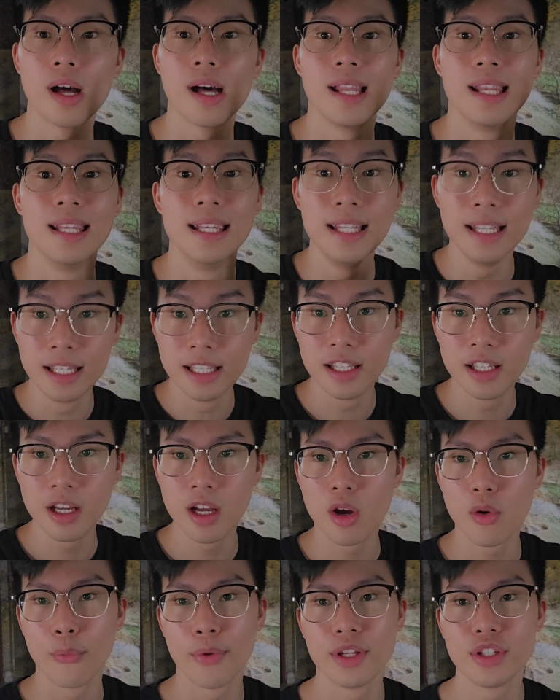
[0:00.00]
Lily
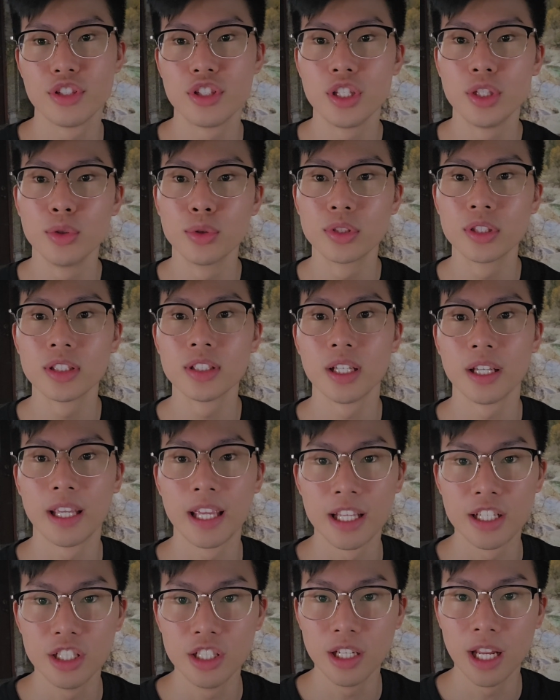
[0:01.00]
when she uses her
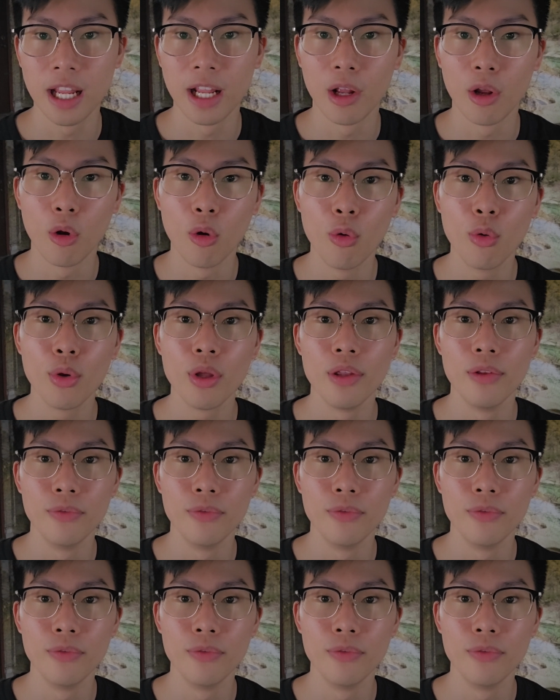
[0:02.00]
gadget and go